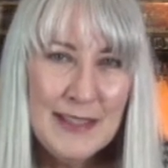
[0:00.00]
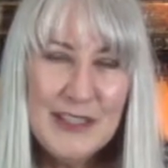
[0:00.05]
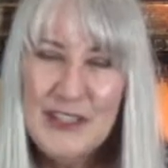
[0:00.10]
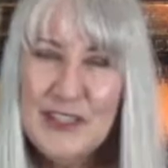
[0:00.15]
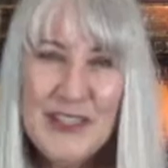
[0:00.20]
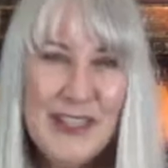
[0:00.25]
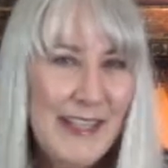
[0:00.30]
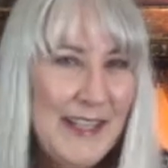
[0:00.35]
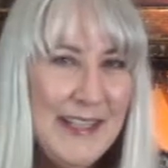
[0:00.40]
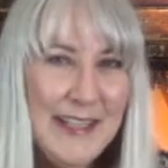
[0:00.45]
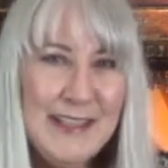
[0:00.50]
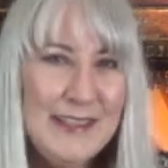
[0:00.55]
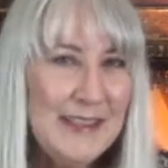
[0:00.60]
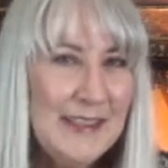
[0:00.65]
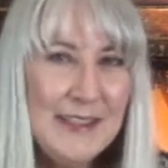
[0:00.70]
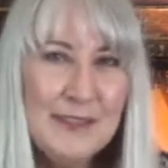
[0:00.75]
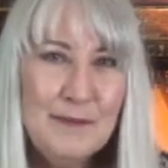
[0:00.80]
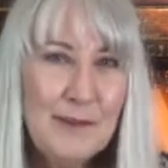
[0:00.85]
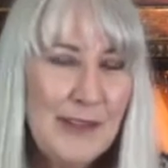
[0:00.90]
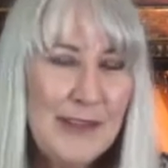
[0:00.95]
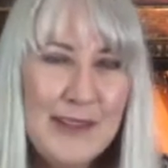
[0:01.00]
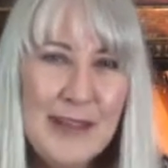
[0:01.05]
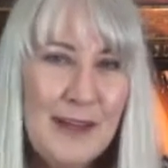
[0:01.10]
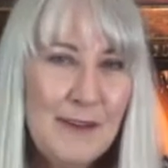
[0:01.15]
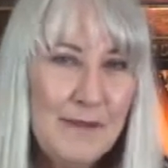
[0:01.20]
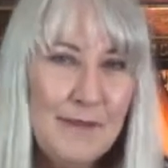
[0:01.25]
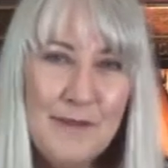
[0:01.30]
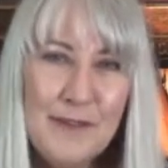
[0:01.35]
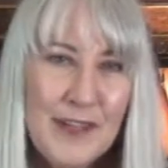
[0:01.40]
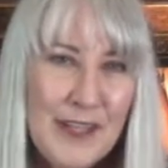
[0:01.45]
you can't live
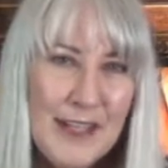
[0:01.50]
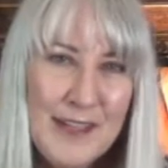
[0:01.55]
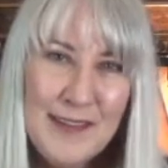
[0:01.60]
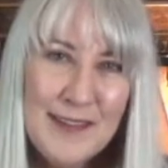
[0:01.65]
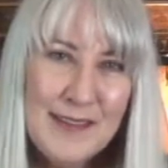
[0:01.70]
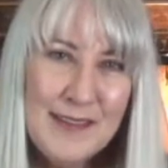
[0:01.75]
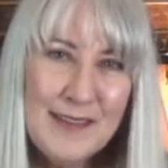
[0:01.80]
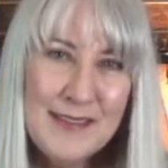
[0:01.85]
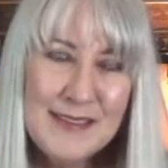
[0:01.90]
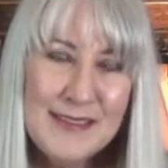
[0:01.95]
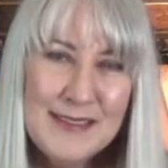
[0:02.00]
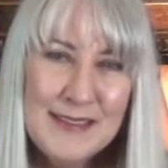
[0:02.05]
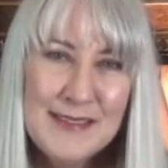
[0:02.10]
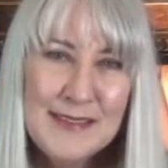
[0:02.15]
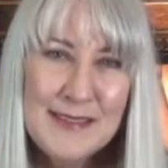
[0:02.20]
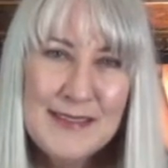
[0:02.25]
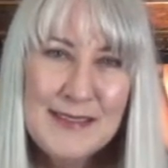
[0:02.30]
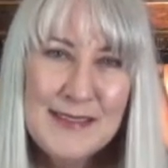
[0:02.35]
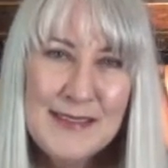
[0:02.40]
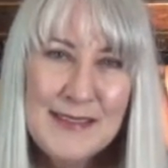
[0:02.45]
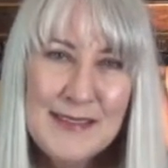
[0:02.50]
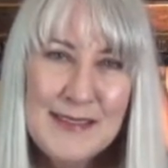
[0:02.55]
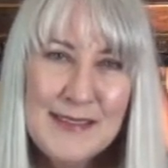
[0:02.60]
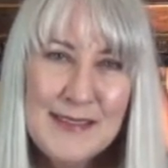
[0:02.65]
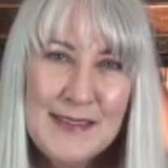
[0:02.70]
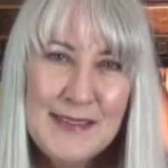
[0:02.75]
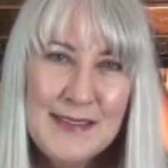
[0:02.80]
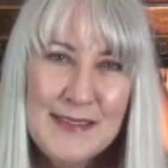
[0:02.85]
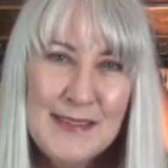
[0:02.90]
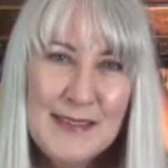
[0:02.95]
without faith.
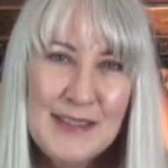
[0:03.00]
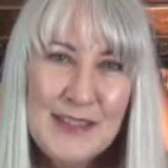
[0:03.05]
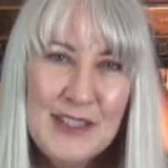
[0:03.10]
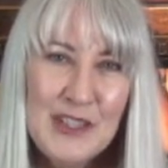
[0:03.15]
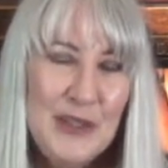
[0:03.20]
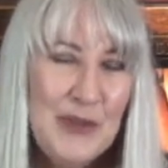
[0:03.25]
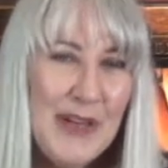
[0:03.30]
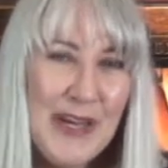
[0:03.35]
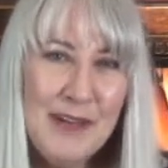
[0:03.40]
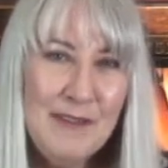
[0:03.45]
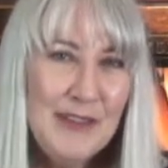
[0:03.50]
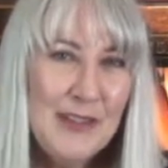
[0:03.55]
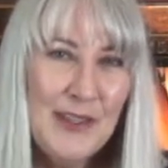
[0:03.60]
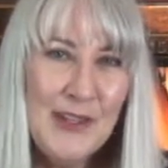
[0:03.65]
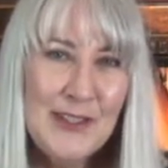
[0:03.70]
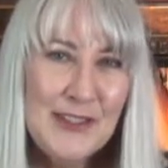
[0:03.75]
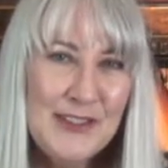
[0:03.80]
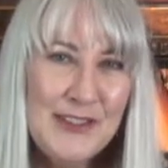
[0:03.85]
You have it all the